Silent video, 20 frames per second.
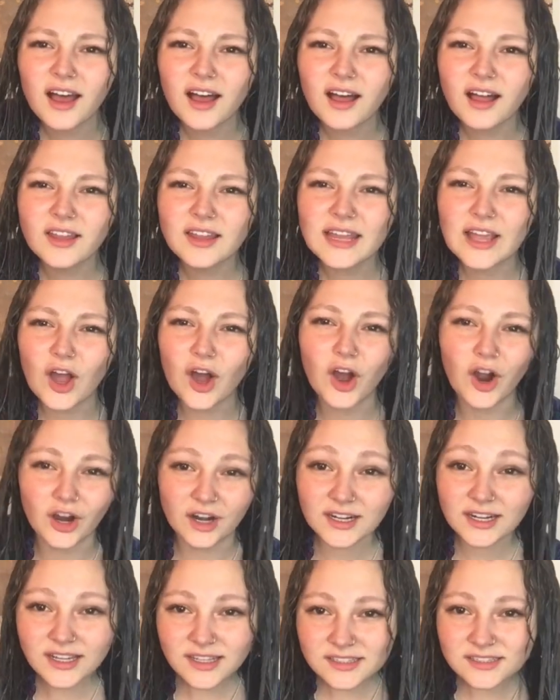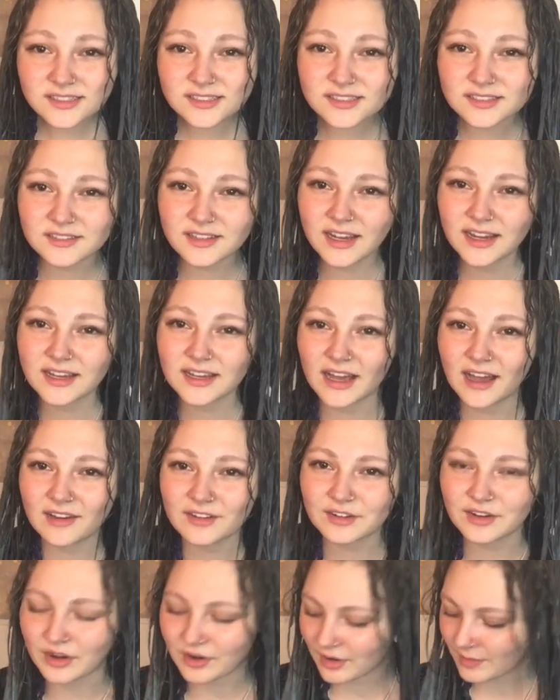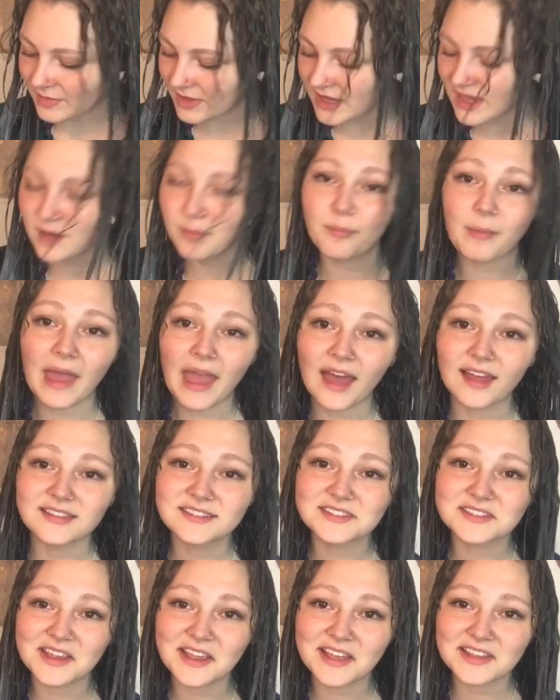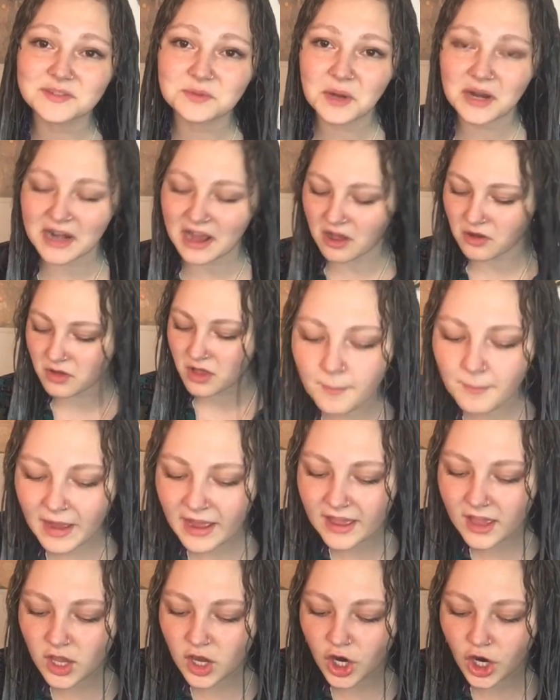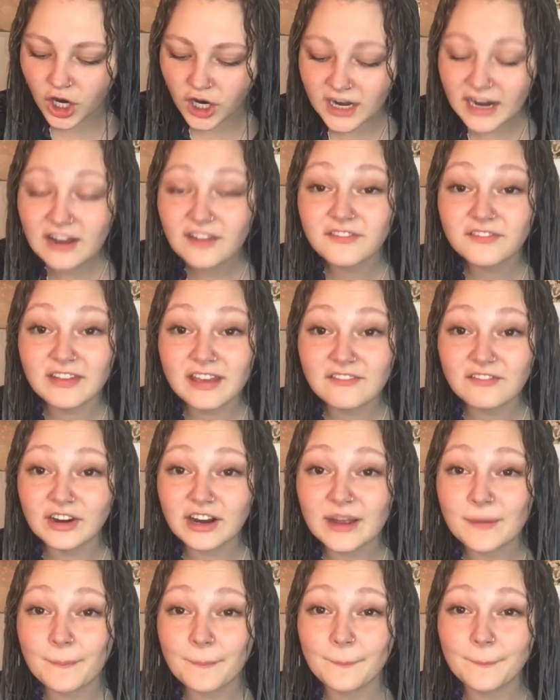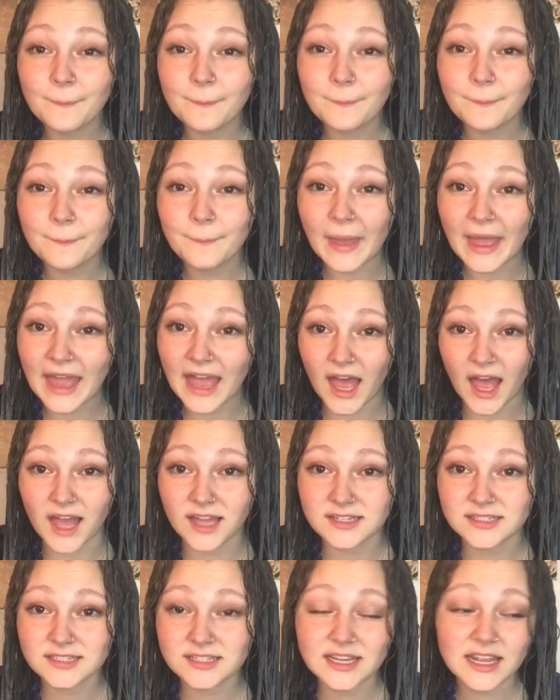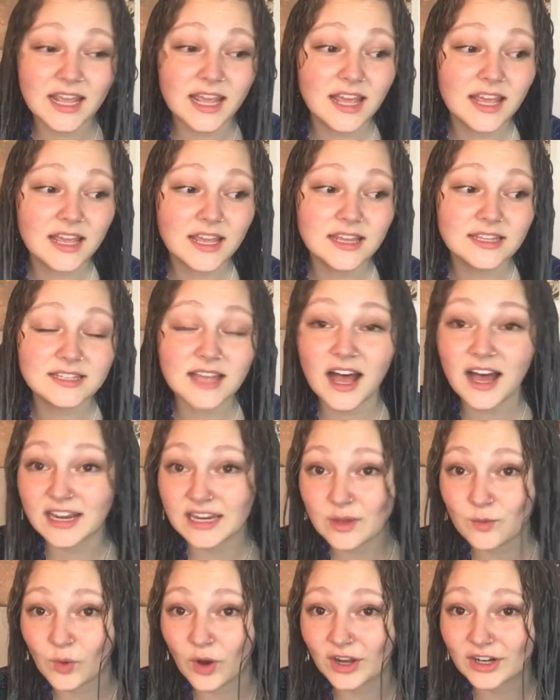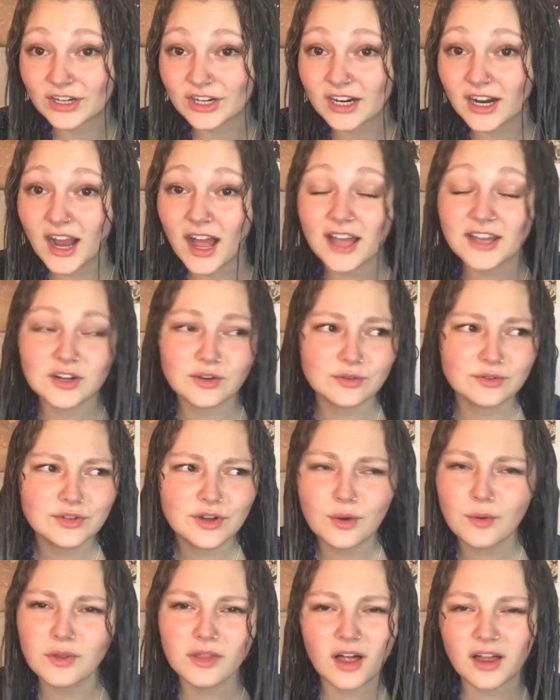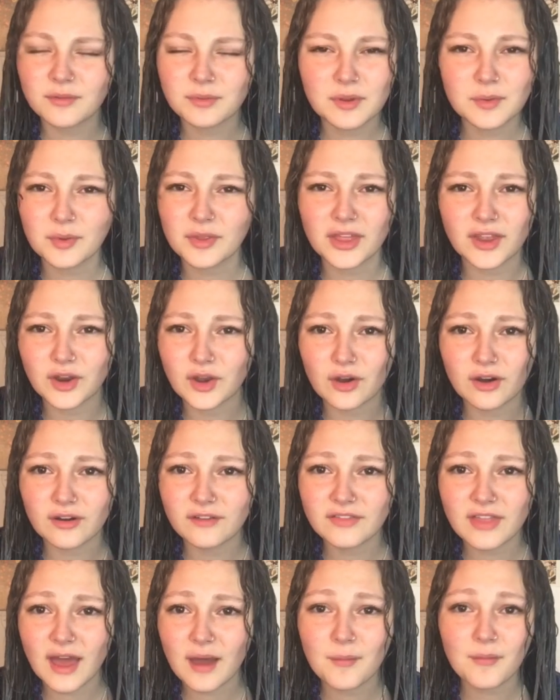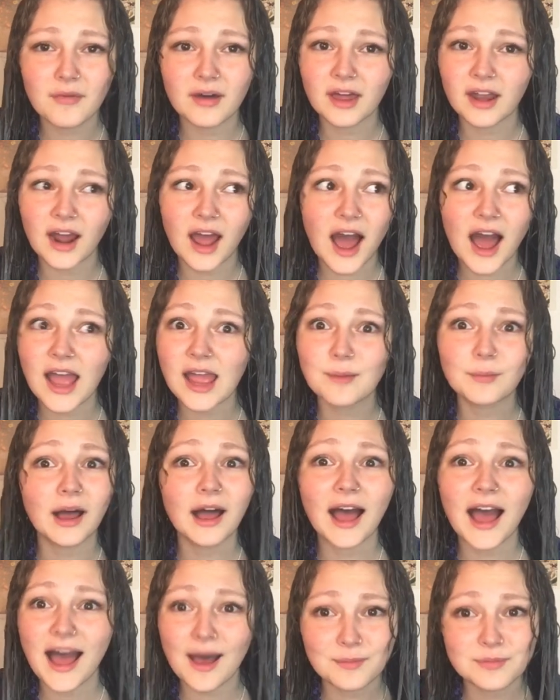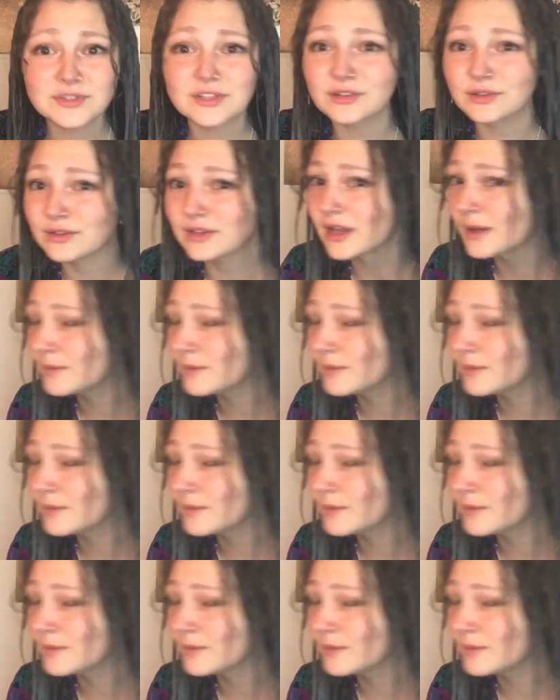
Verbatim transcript: like artist? Like, I don't know. I'm thinking bands, I guess, right now. My current favorite band is Honeywater. I don't know a lot of people that know of them, but I'm absolutely